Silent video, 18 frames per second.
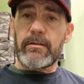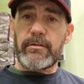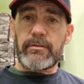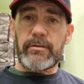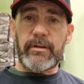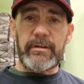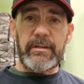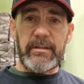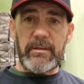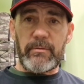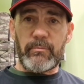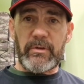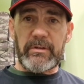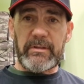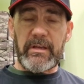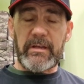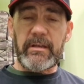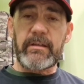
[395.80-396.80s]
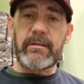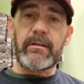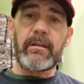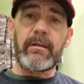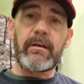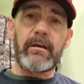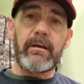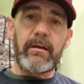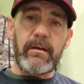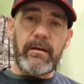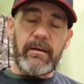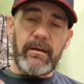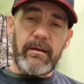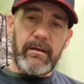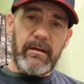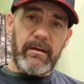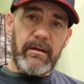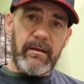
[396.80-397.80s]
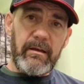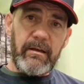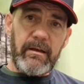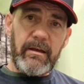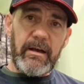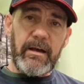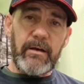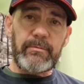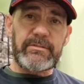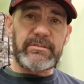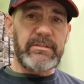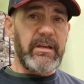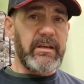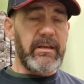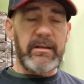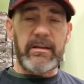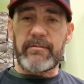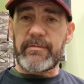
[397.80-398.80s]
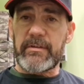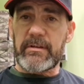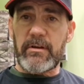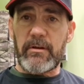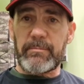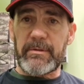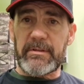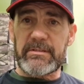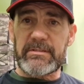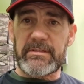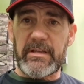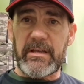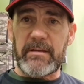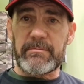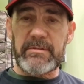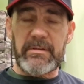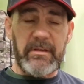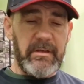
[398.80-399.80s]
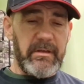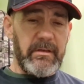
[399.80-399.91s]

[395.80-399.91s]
None of them were digging. I was digging every couple of steps.